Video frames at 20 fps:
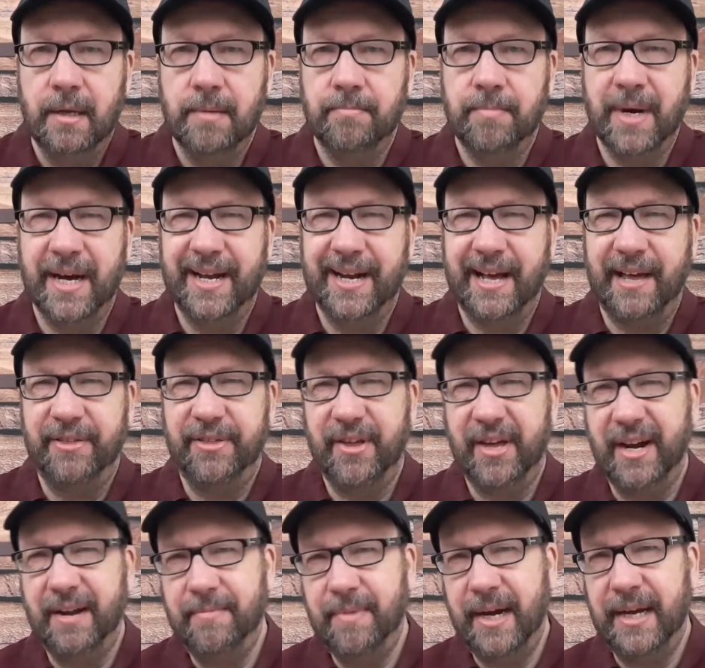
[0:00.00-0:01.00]
but I
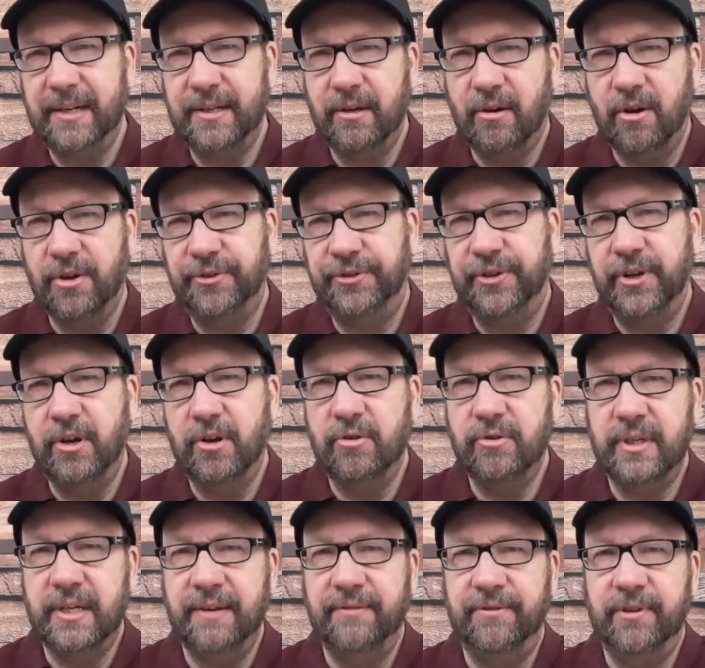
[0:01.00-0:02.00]
thought I might also
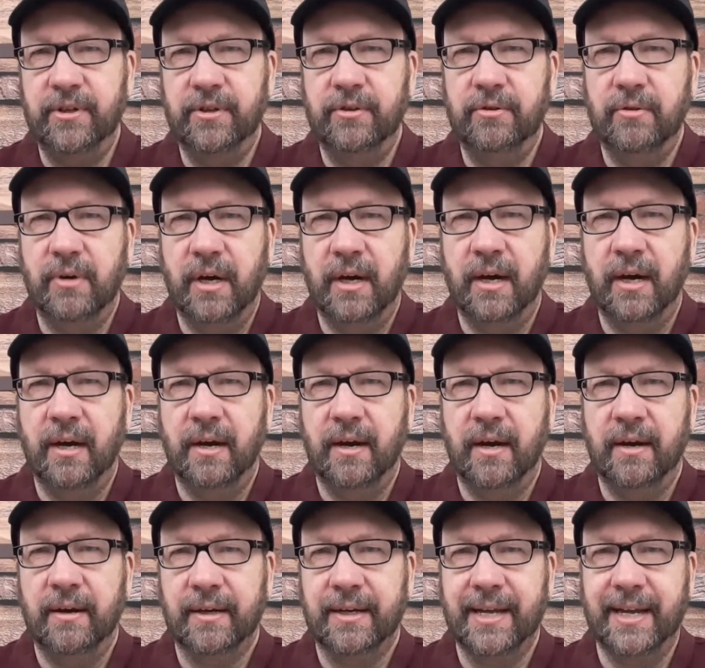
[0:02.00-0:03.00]
give you
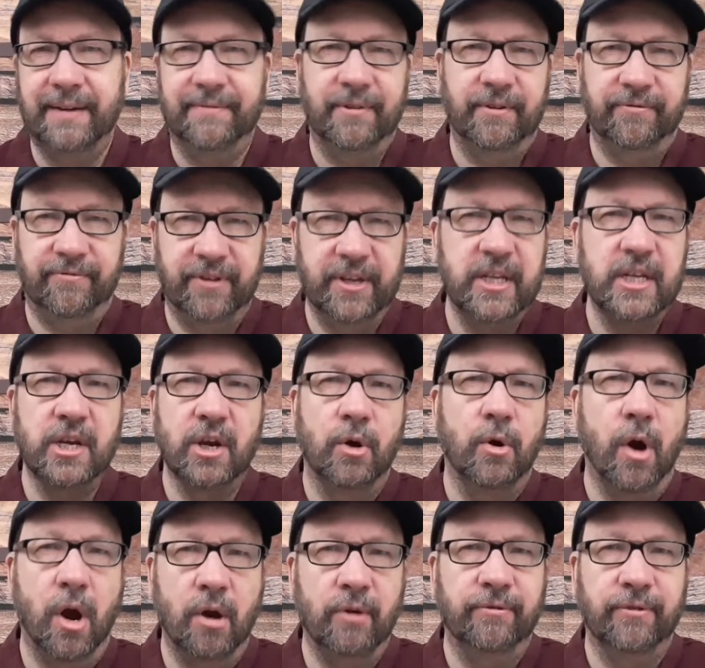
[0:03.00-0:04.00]
a kind of a video
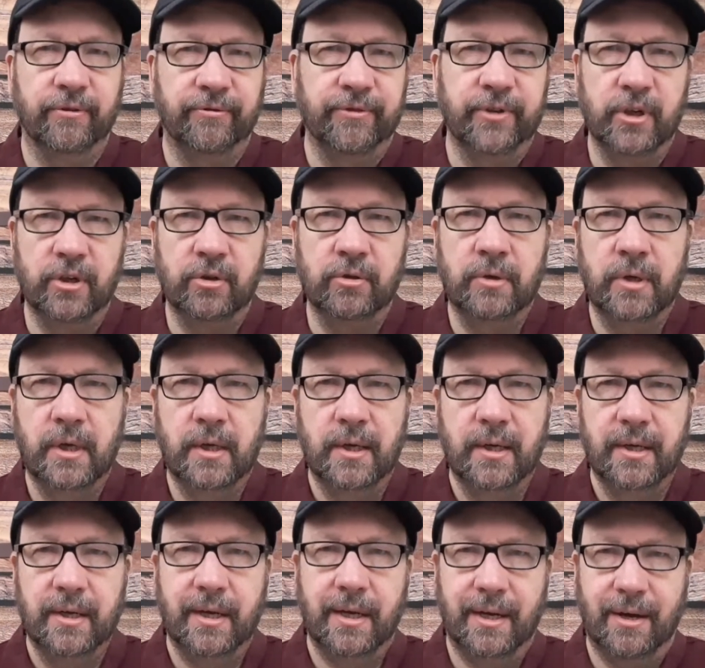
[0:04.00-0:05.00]
overview,
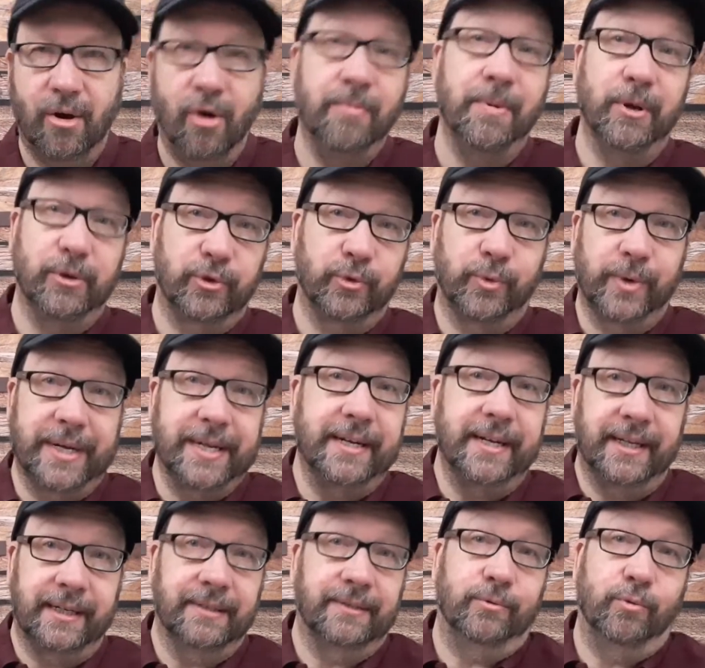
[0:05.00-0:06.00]
almost
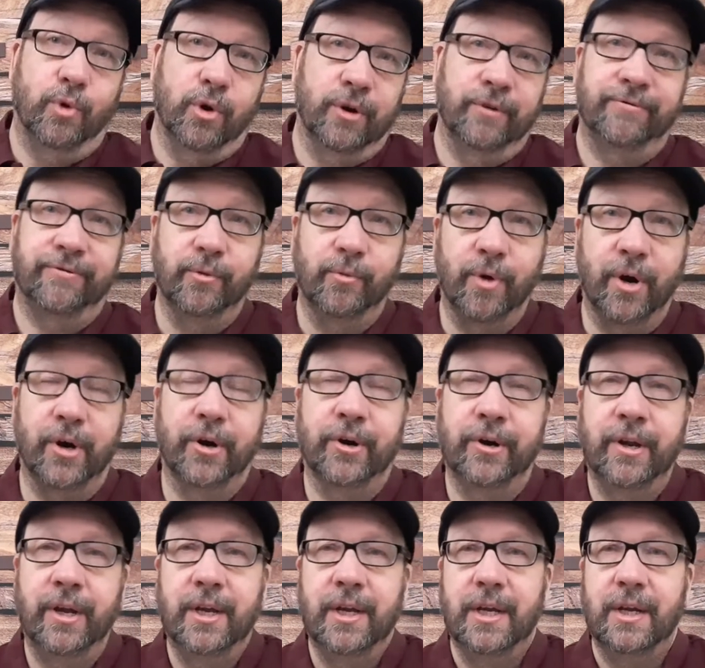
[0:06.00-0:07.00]
reading word for
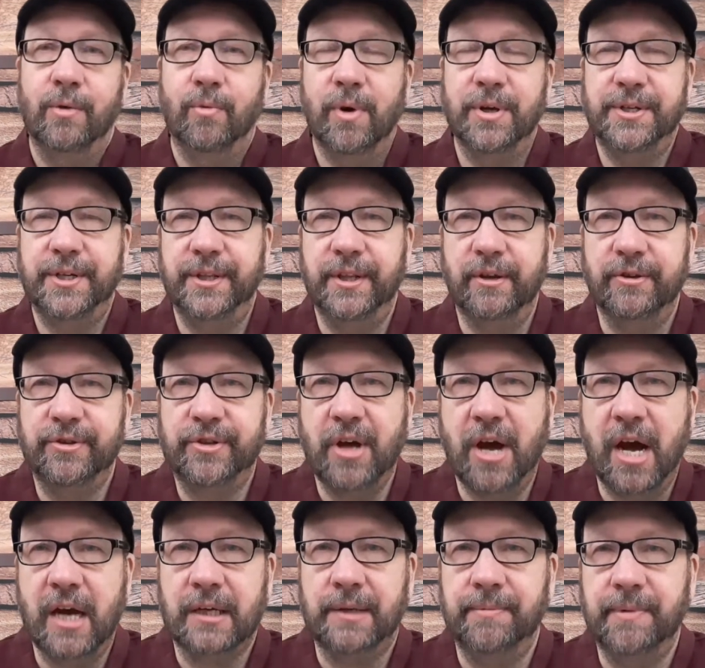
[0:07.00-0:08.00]
word what's in those
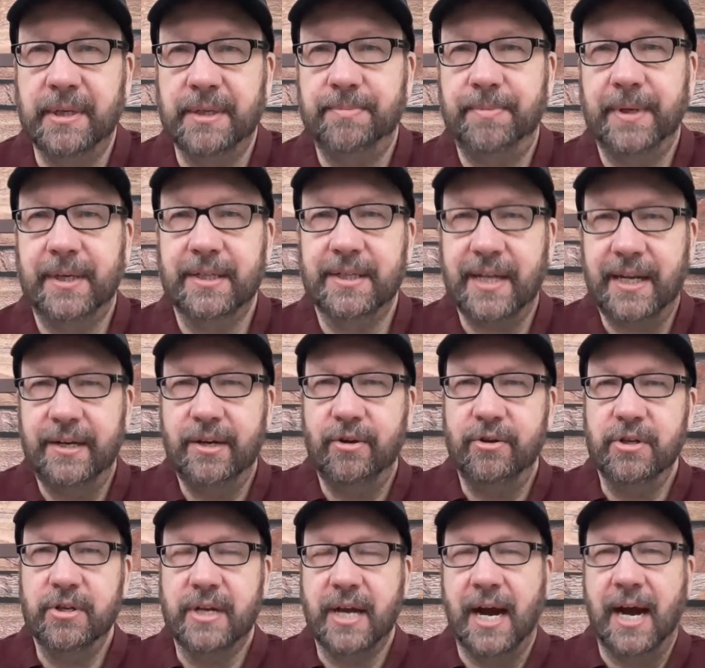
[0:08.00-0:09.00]
documents, because I know
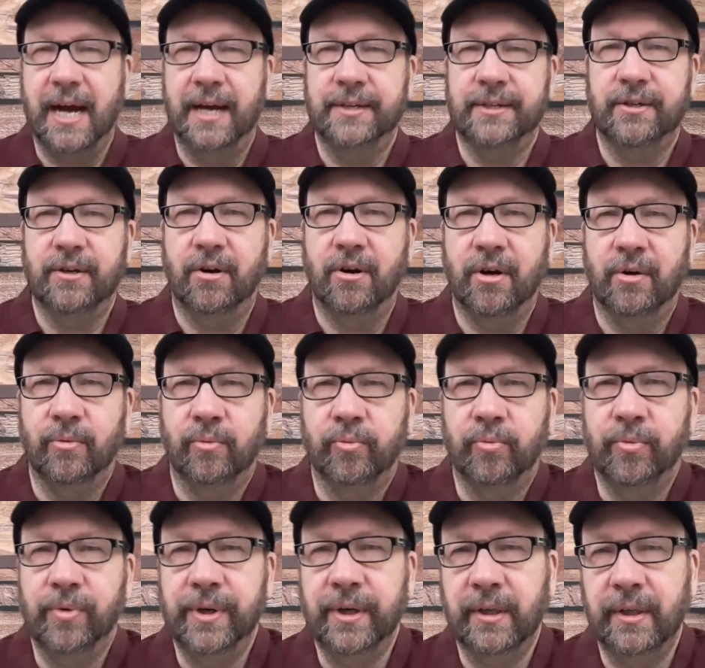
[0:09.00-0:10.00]
you guys are
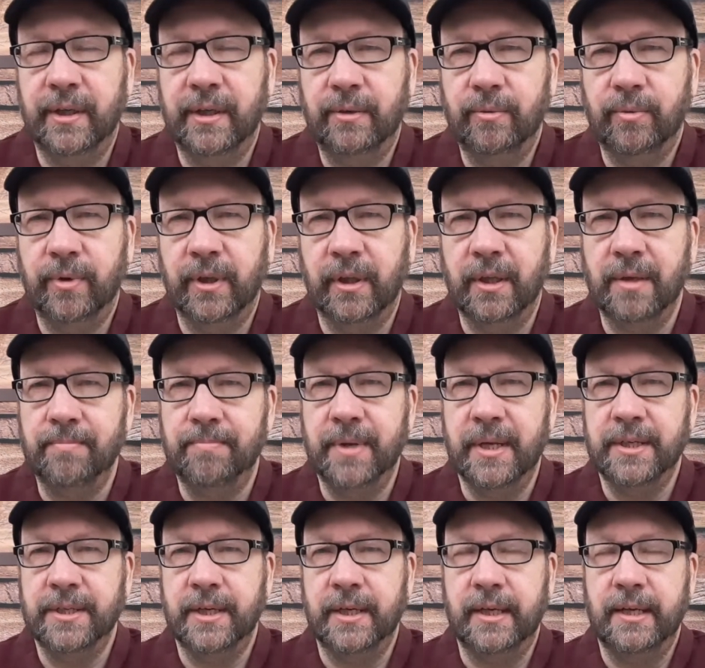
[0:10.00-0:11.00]
really
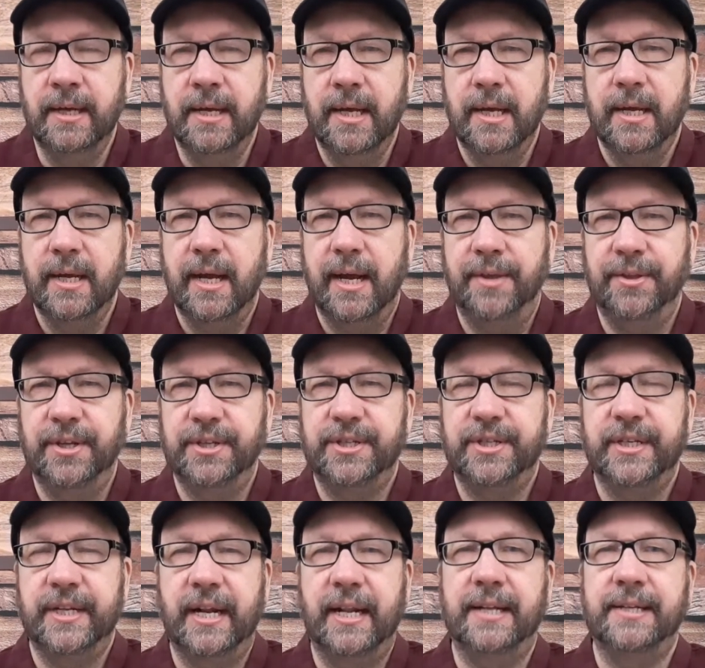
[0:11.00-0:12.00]
busy, and this
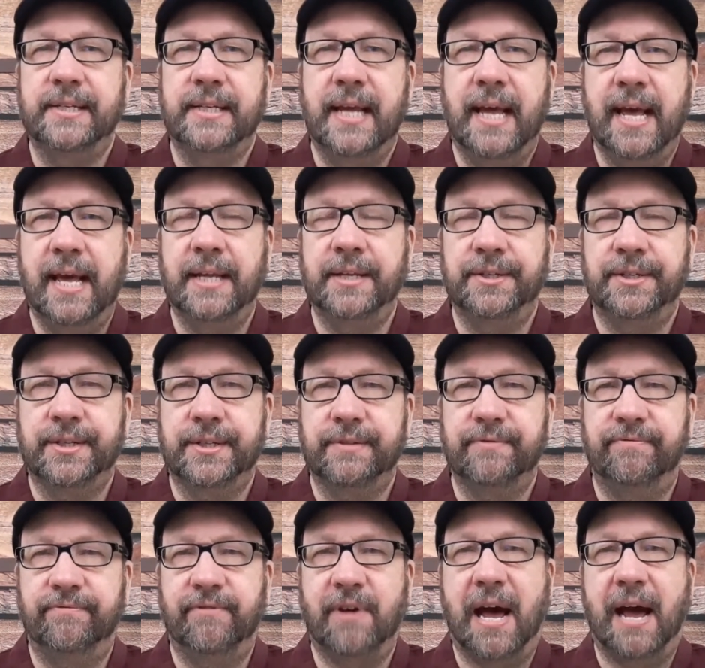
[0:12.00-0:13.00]
is an intense
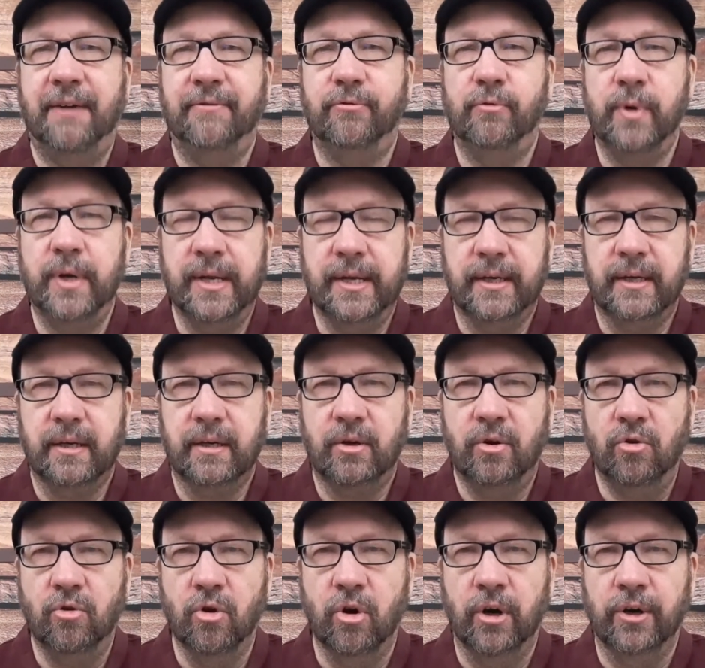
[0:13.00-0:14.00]
5-week
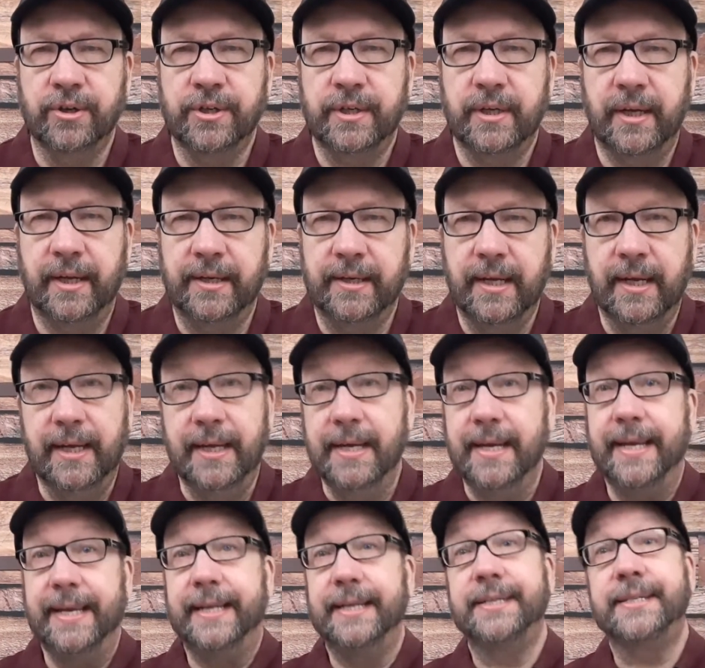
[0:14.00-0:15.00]
course, and
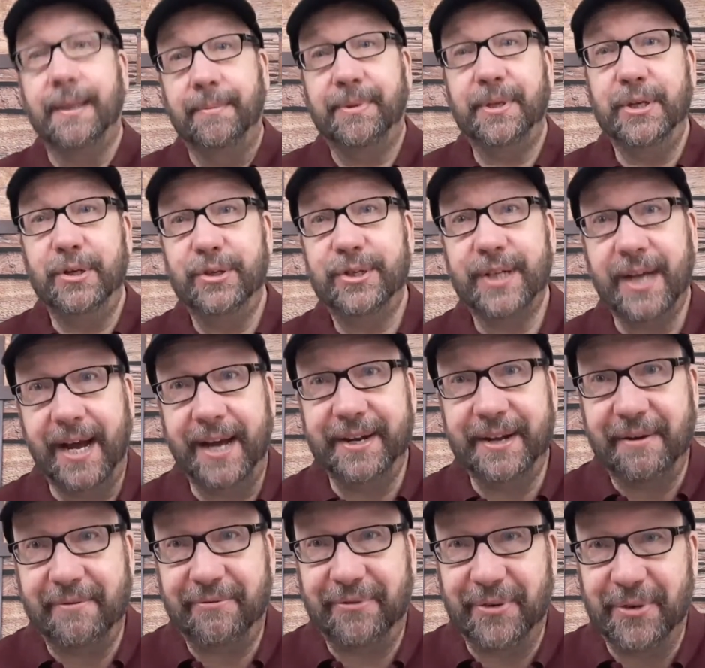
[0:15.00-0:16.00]
it is something you signed
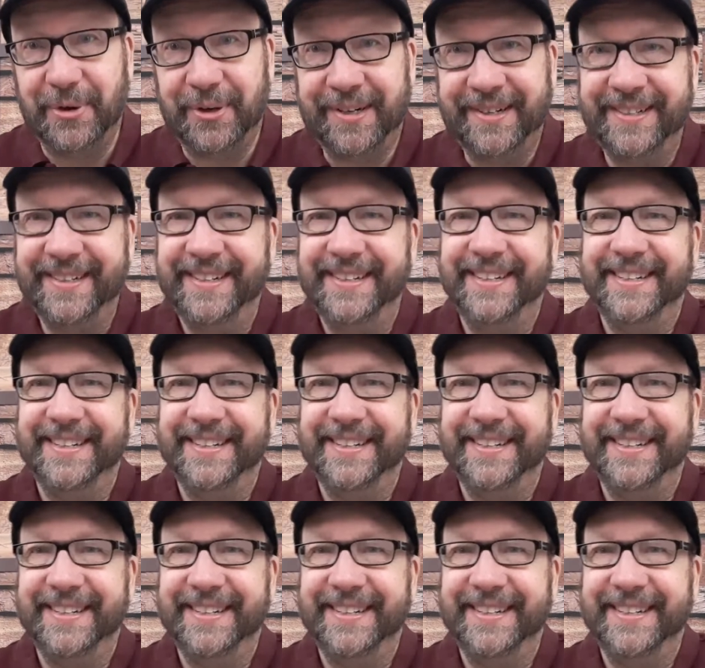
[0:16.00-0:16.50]
up for.